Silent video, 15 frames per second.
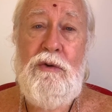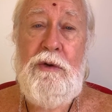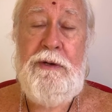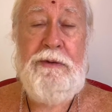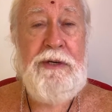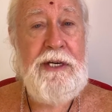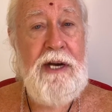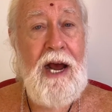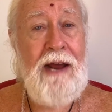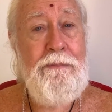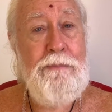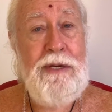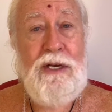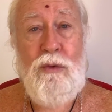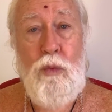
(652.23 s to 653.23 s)
we would
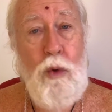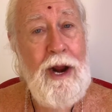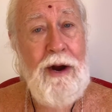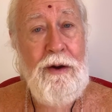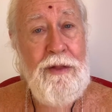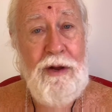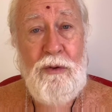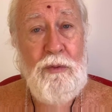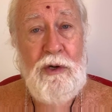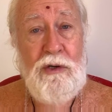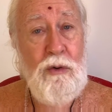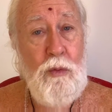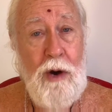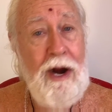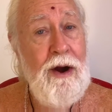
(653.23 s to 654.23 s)
not be aware that we're
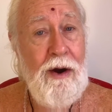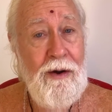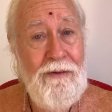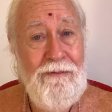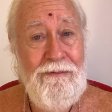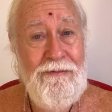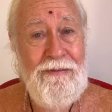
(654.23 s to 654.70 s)
aware.